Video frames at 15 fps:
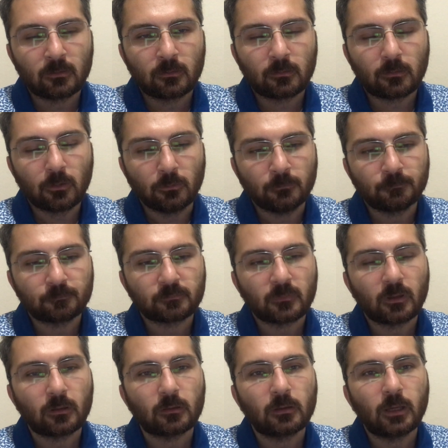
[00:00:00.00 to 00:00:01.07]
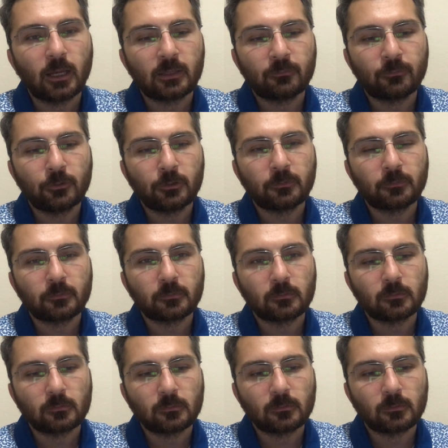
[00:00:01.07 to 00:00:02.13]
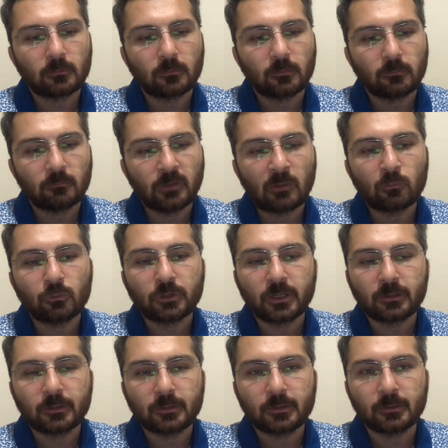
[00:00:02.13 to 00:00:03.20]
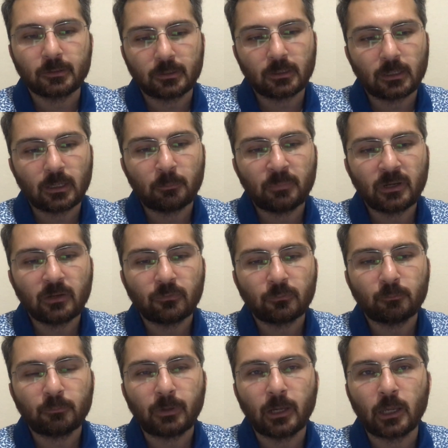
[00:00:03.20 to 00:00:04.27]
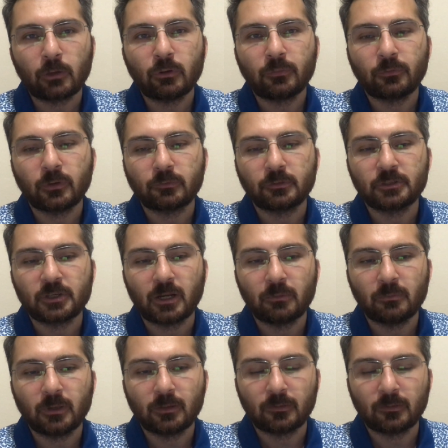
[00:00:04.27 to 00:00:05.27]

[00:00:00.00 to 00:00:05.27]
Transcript: So, at first, when we look at a brief biography of the Jeremy